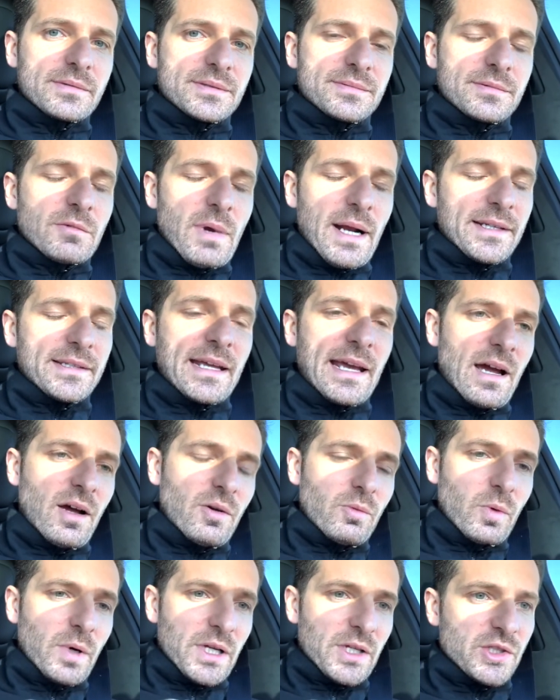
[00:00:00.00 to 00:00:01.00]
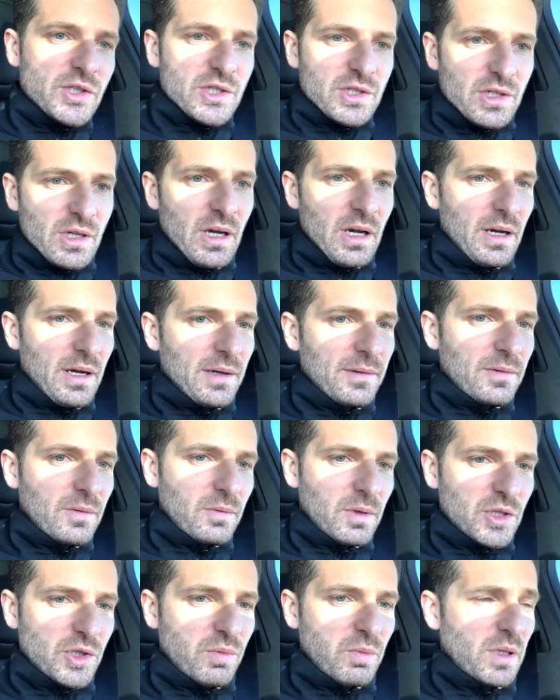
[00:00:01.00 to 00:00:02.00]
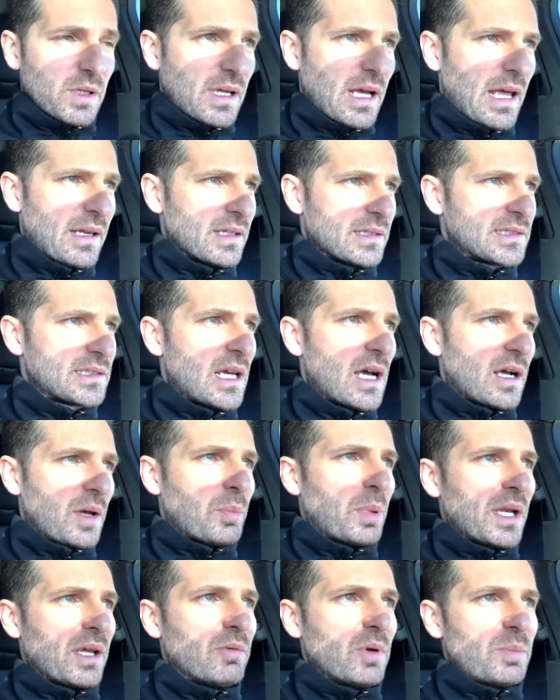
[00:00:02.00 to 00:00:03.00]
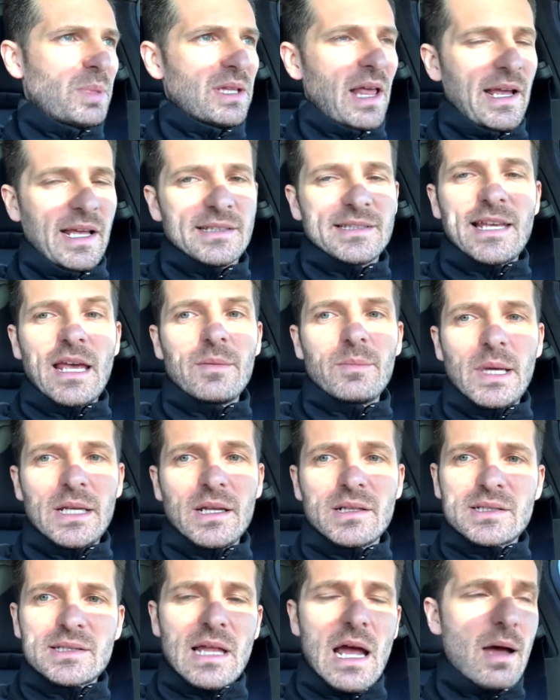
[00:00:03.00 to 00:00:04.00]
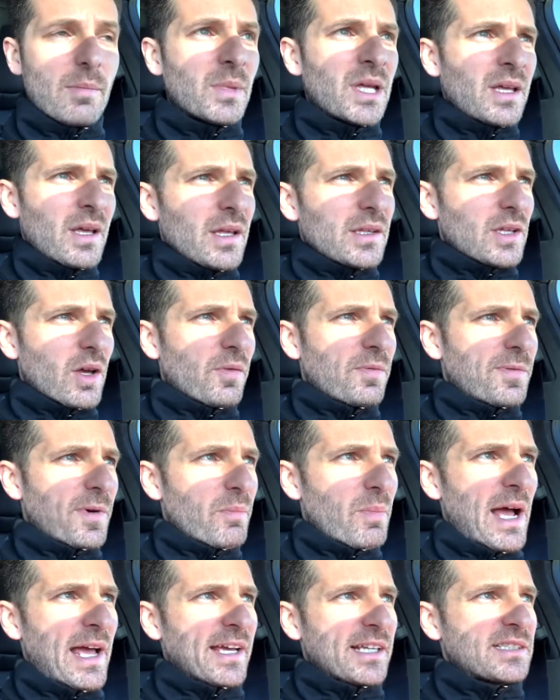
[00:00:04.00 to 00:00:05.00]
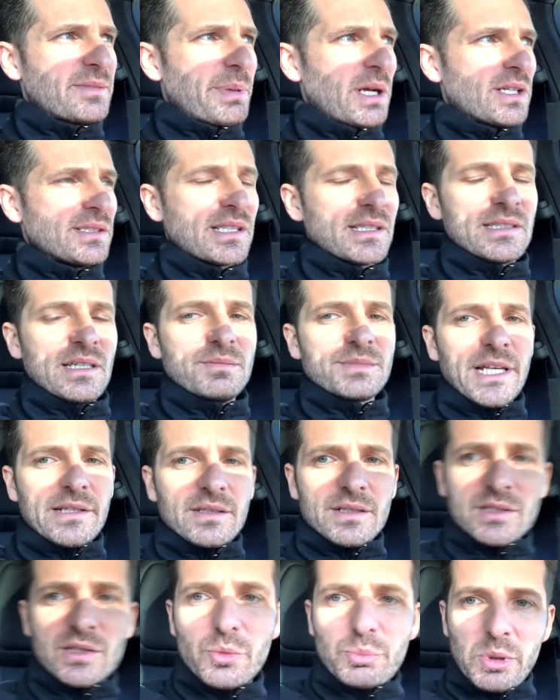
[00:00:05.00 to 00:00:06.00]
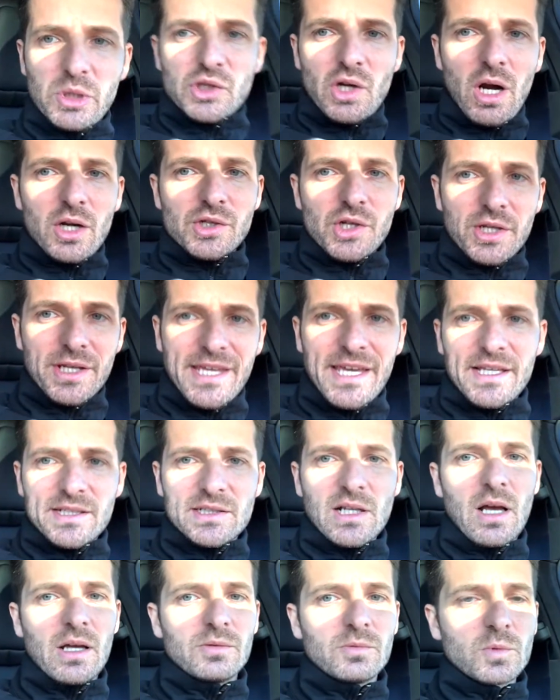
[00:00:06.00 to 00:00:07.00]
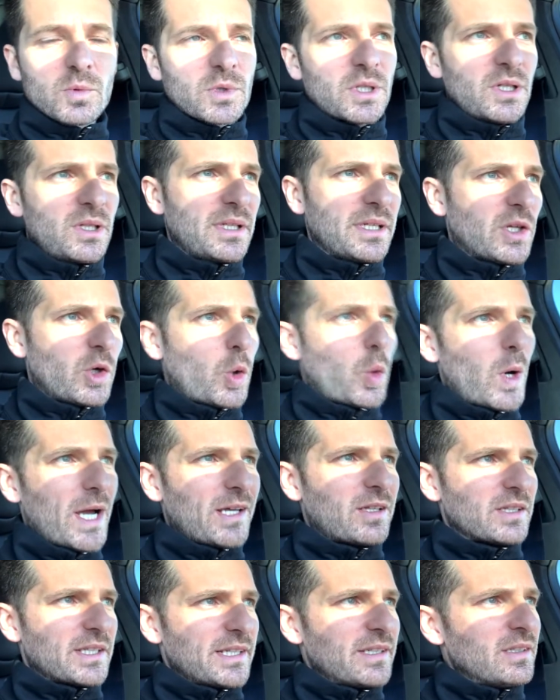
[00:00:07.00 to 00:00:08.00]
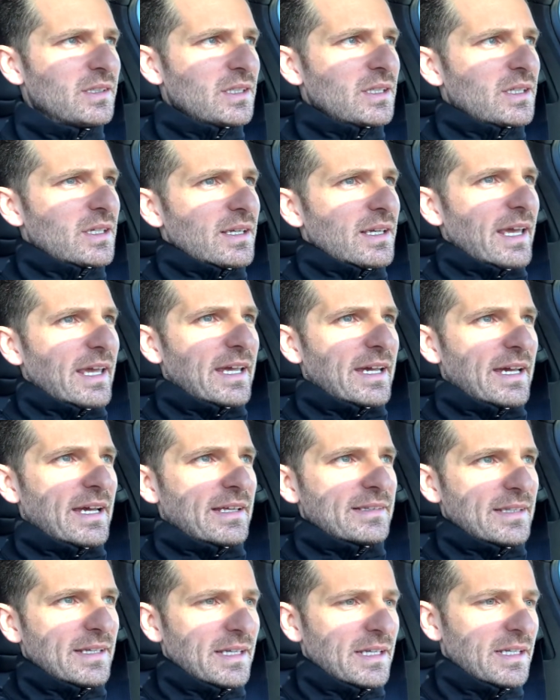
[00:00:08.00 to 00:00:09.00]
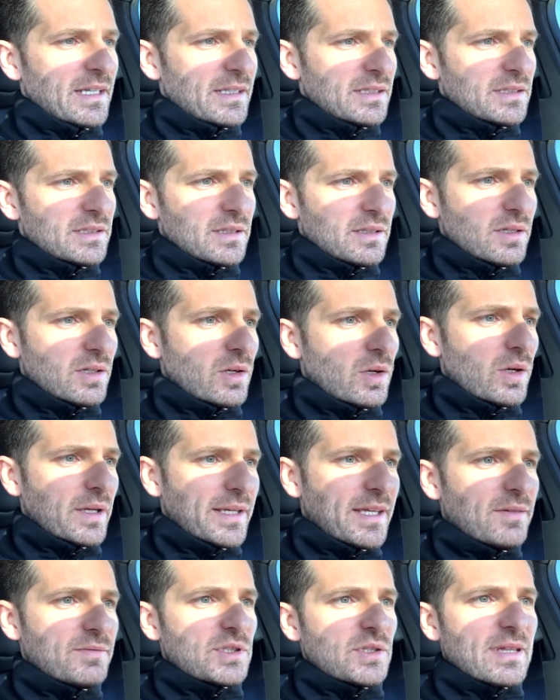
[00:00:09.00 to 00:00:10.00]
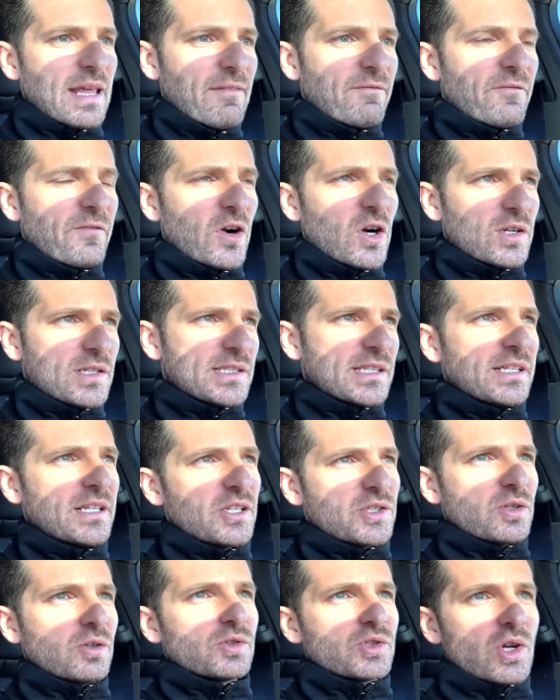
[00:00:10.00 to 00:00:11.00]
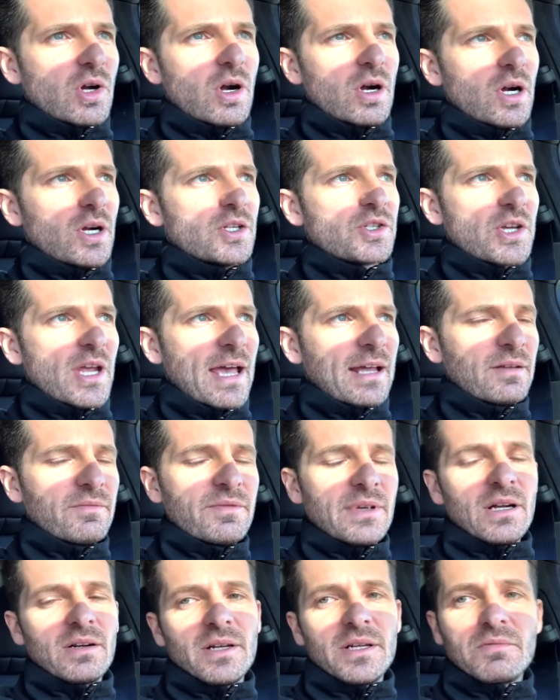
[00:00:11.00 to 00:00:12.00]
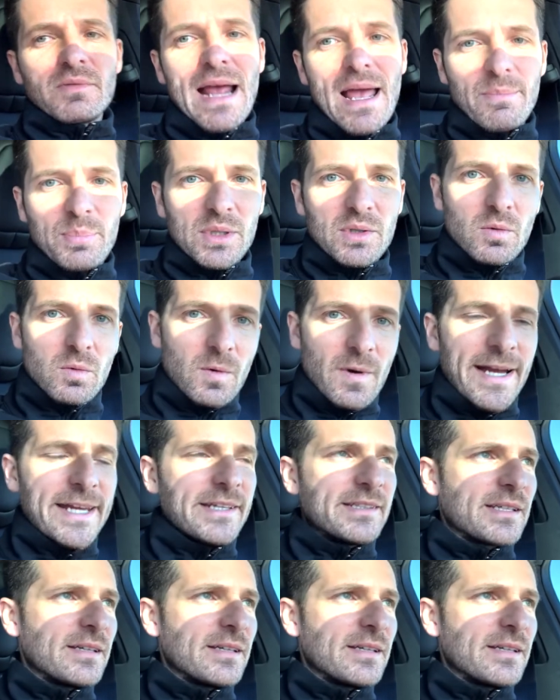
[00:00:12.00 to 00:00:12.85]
right now, which would kind of suck, but it would be like a 10-minute stop. So from my experience, it seems like the supercharger kicks on really quickly, and it gives you that first initial charge at a very rapid rate.